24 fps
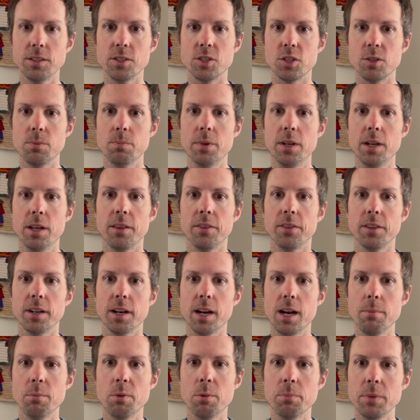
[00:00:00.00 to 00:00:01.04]
Smith and
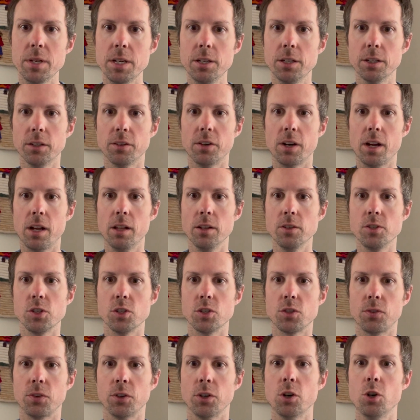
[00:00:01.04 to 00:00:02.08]
I'm a
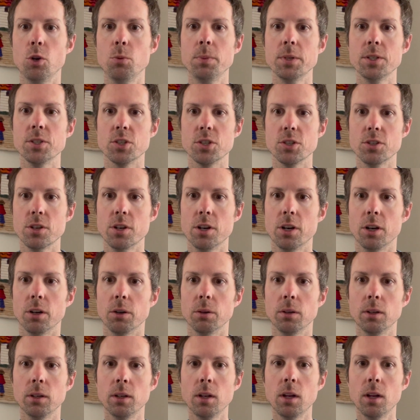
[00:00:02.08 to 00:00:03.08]
meteorologist for OpenSnow,